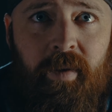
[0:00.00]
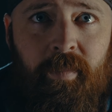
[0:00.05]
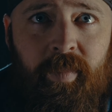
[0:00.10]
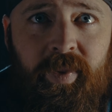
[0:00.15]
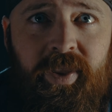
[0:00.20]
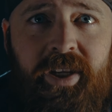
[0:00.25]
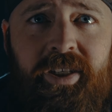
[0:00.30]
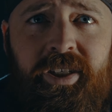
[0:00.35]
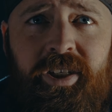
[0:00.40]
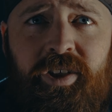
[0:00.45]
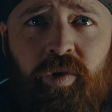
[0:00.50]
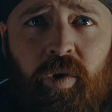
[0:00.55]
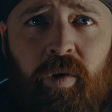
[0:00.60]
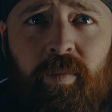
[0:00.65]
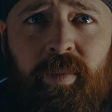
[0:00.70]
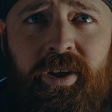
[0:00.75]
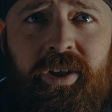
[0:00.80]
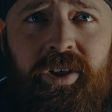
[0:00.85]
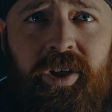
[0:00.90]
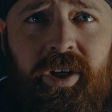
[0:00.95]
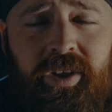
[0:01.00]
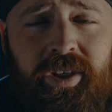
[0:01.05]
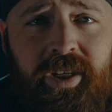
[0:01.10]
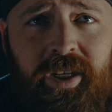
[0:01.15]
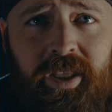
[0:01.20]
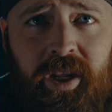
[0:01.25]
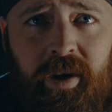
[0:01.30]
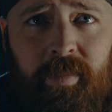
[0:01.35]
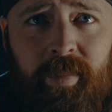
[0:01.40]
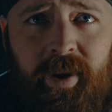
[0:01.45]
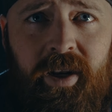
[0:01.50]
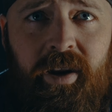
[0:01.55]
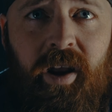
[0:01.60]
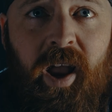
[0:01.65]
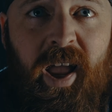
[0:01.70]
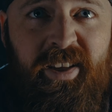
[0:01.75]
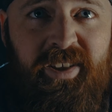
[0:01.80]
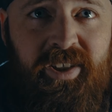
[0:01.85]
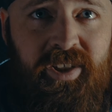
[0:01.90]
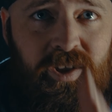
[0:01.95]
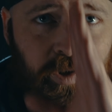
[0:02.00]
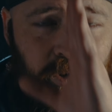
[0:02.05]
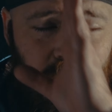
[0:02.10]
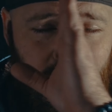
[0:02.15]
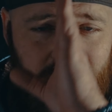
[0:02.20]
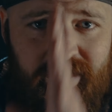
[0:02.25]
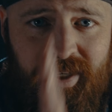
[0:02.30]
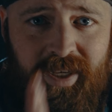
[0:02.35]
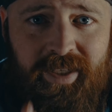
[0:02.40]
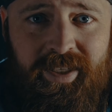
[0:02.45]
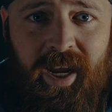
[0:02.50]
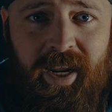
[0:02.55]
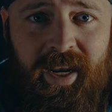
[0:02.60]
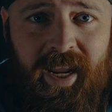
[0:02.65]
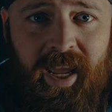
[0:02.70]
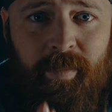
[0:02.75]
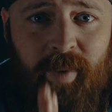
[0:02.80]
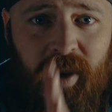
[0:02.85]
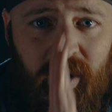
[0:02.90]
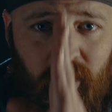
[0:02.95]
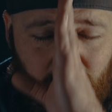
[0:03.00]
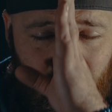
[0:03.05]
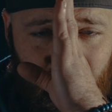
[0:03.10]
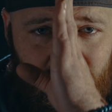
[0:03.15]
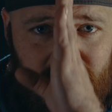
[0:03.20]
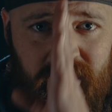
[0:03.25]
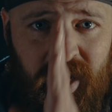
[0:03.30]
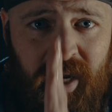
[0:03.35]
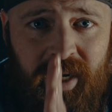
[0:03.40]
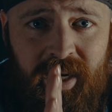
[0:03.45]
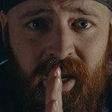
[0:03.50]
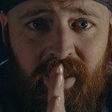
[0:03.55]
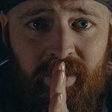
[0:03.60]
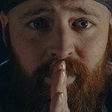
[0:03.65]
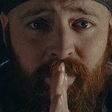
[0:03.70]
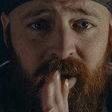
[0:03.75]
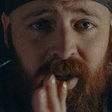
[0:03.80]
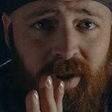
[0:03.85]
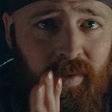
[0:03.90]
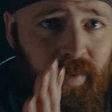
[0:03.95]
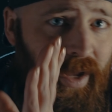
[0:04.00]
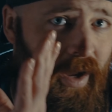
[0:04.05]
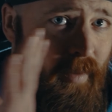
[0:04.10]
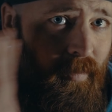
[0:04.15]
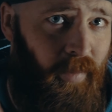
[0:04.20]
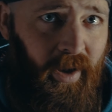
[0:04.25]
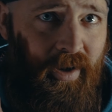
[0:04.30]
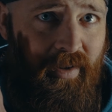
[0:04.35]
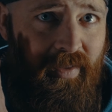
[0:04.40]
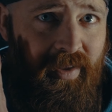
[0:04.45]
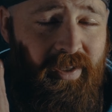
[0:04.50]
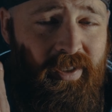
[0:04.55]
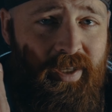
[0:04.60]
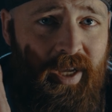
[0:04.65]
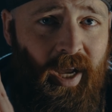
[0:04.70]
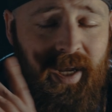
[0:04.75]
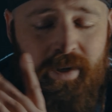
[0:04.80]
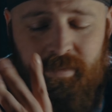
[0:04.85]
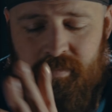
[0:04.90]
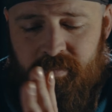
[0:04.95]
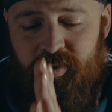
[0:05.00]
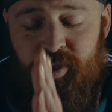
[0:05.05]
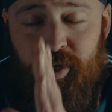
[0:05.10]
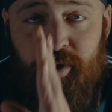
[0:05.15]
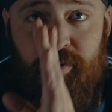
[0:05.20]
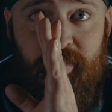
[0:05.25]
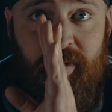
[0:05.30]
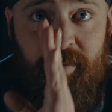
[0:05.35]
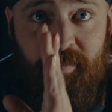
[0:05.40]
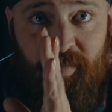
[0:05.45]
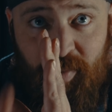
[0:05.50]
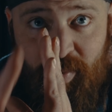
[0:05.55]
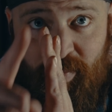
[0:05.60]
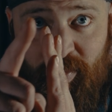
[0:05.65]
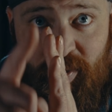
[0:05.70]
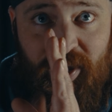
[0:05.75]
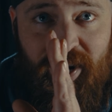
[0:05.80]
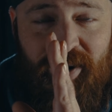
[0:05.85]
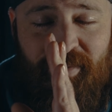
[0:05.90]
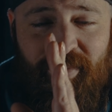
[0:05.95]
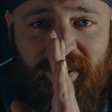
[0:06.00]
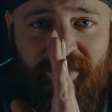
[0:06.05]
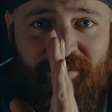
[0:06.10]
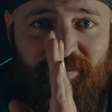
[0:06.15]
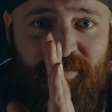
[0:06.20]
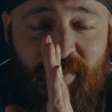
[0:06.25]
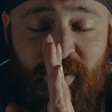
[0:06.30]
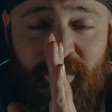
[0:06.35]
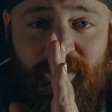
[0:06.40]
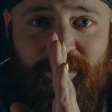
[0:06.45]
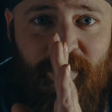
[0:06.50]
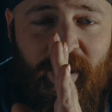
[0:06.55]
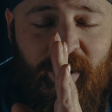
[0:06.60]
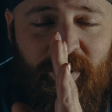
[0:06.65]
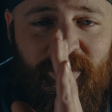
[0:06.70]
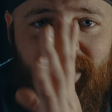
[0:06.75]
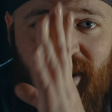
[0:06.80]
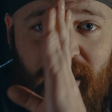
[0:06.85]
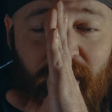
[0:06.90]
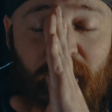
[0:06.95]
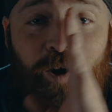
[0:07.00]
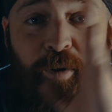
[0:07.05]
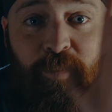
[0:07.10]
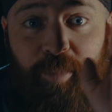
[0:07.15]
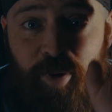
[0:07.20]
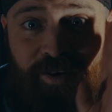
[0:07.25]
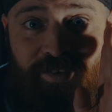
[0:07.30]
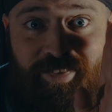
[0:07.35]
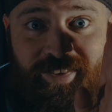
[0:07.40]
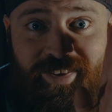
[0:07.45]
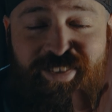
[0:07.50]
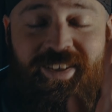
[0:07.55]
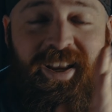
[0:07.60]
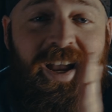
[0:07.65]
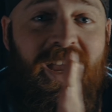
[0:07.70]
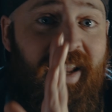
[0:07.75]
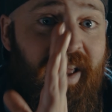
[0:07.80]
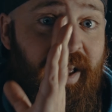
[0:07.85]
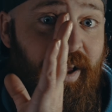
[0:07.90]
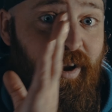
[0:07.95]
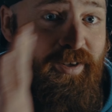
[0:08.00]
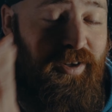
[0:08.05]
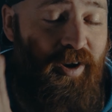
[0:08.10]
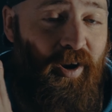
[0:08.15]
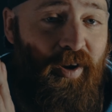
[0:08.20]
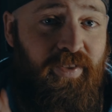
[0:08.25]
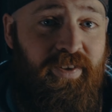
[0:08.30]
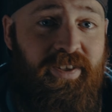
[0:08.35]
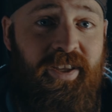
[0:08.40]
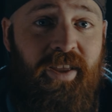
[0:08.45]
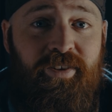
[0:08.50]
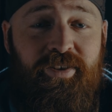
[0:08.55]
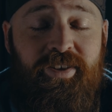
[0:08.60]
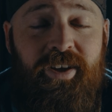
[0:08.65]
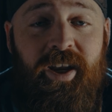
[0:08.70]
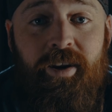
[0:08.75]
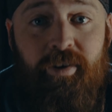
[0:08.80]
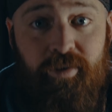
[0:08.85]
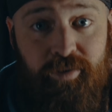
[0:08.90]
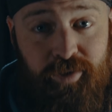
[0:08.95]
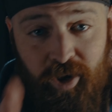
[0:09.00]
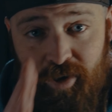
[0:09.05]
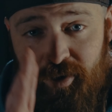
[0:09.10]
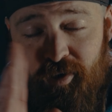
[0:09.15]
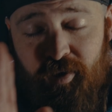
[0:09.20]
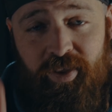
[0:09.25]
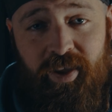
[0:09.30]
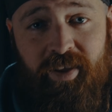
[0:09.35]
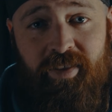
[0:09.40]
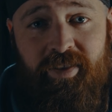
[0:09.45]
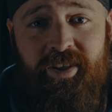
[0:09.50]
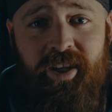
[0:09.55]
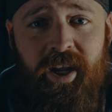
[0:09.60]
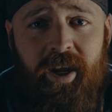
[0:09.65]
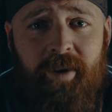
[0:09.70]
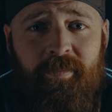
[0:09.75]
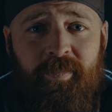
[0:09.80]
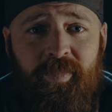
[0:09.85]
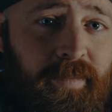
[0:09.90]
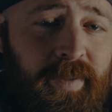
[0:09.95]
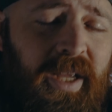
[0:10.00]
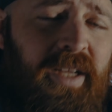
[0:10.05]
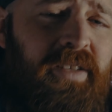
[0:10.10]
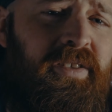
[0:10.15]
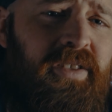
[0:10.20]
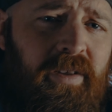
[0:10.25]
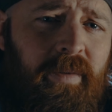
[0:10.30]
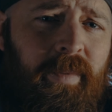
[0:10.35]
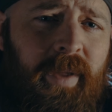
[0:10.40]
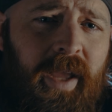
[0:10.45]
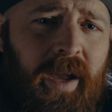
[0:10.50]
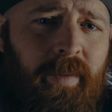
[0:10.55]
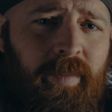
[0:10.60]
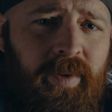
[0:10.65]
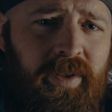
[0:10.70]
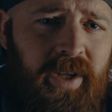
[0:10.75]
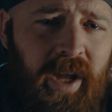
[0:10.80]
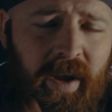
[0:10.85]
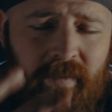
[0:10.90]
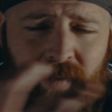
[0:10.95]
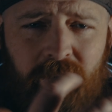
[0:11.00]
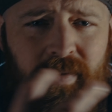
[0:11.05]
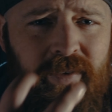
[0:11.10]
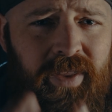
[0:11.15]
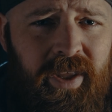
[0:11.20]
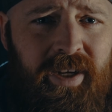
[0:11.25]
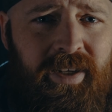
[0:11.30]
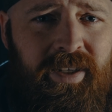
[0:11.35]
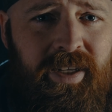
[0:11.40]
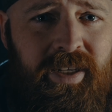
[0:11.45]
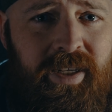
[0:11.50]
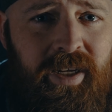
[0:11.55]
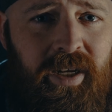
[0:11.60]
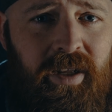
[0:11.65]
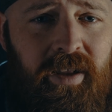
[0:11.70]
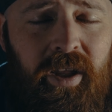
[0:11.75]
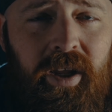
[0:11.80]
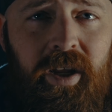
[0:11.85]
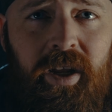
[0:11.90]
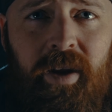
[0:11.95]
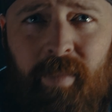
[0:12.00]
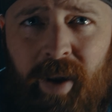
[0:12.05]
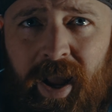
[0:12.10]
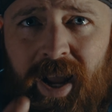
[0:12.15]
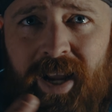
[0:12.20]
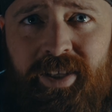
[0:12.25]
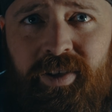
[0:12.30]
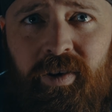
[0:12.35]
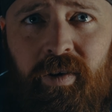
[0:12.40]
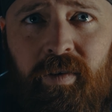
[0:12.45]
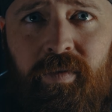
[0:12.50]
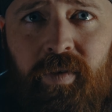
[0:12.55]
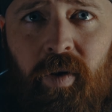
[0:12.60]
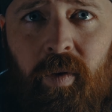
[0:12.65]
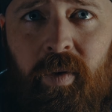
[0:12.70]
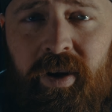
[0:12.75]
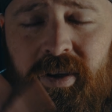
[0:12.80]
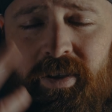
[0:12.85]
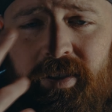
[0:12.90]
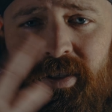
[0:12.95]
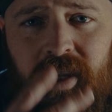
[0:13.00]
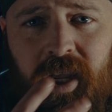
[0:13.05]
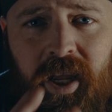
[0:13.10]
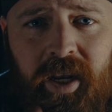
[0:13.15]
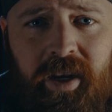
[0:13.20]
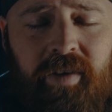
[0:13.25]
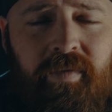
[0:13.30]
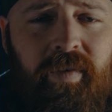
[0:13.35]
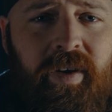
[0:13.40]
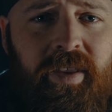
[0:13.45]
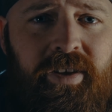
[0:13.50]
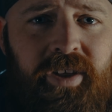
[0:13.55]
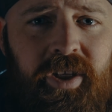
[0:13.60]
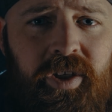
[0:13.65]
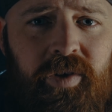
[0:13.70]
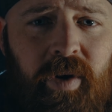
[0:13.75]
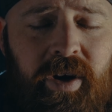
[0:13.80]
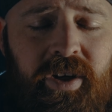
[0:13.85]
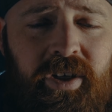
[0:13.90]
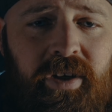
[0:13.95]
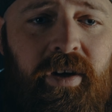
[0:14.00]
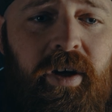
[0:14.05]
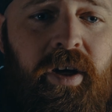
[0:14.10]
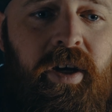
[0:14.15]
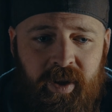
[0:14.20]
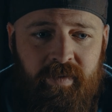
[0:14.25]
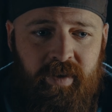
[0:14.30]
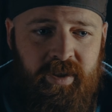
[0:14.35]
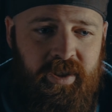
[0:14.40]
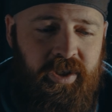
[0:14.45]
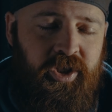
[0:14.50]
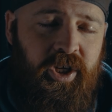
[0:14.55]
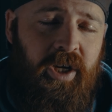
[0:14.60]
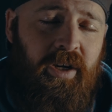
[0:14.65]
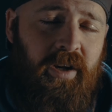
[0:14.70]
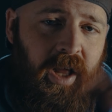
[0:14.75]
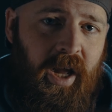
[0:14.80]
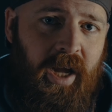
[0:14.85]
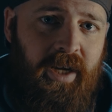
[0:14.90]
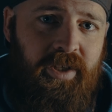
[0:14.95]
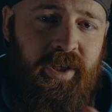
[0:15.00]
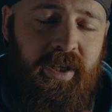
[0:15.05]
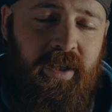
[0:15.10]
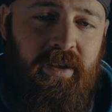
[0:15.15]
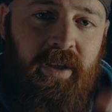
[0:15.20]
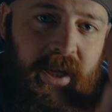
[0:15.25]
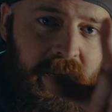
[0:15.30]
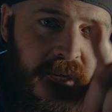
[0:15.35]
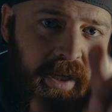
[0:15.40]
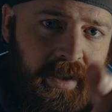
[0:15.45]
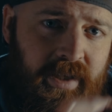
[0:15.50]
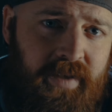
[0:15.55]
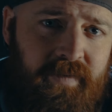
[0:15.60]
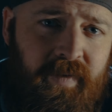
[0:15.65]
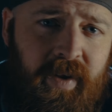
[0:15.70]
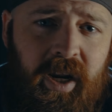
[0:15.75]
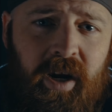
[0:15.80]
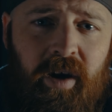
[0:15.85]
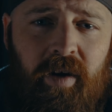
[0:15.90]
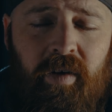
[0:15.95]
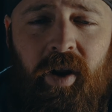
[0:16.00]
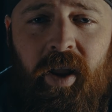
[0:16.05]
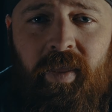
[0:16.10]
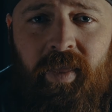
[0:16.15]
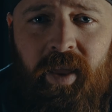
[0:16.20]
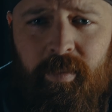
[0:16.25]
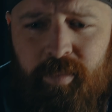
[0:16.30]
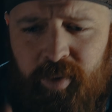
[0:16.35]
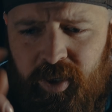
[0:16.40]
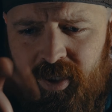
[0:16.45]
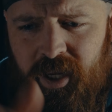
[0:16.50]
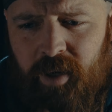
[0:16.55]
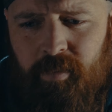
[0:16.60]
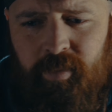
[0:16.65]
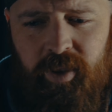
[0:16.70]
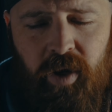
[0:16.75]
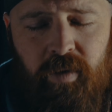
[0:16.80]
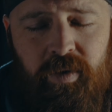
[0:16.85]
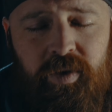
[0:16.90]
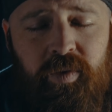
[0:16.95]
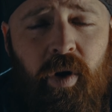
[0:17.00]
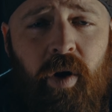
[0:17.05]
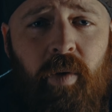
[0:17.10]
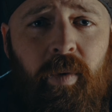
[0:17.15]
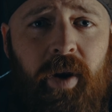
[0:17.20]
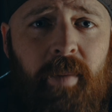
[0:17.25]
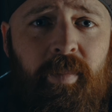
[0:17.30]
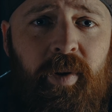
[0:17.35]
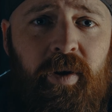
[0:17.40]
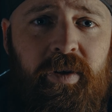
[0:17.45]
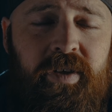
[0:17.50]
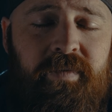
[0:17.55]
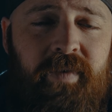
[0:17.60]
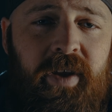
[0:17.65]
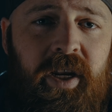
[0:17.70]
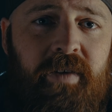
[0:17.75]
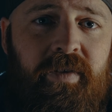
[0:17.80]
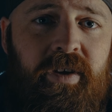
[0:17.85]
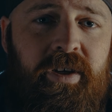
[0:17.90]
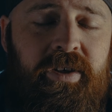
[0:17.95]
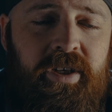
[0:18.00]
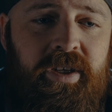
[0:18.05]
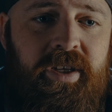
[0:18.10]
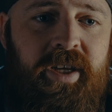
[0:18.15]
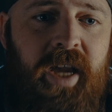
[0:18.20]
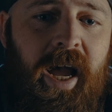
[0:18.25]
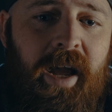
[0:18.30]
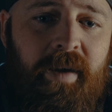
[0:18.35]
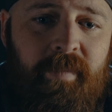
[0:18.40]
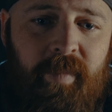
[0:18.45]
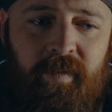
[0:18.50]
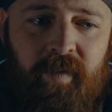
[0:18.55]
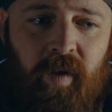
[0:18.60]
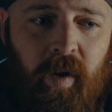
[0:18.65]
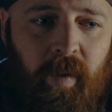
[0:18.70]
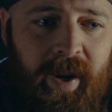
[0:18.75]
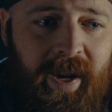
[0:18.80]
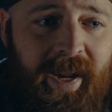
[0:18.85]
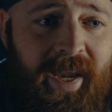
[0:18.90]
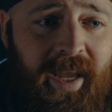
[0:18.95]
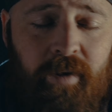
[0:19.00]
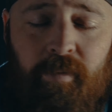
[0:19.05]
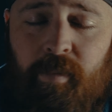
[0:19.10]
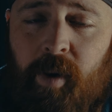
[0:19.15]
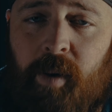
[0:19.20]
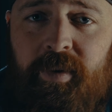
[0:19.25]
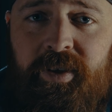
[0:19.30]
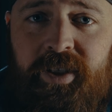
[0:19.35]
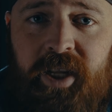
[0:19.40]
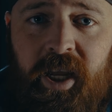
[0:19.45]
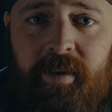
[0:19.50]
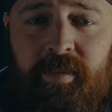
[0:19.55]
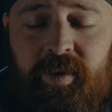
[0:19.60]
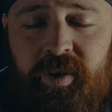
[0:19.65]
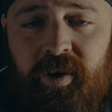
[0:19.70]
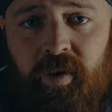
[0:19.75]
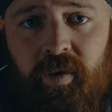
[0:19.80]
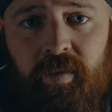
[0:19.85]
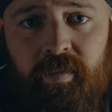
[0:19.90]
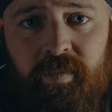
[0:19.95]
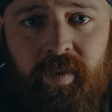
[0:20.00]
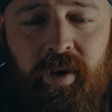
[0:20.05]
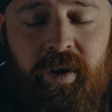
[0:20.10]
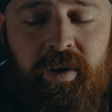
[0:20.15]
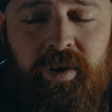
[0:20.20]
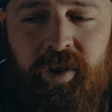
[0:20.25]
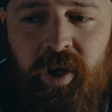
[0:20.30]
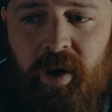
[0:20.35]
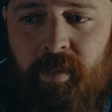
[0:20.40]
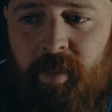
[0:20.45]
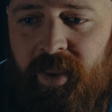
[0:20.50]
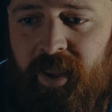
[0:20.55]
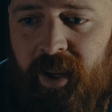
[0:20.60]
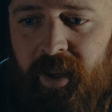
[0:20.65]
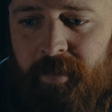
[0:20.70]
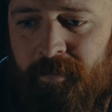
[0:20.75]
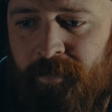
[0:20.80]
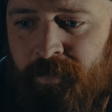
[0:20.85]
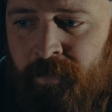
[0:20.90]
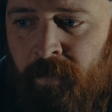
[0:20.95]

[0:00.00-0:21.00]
This is normally, so you can see a little bit. It still creates a dynamic where it's cut down the middle. We got bright on this side, excuse me, looking at my image backwards. Bright on this side, dark on this other side, or dark on the other side. But yes, still being able to have everything in detail. My eyes are in focus and convey the situation. There's a channel I'll actually link in this video and then put down below as well when I post the video. There's this guy I've been following. I cannot remember his name, so sorry about that.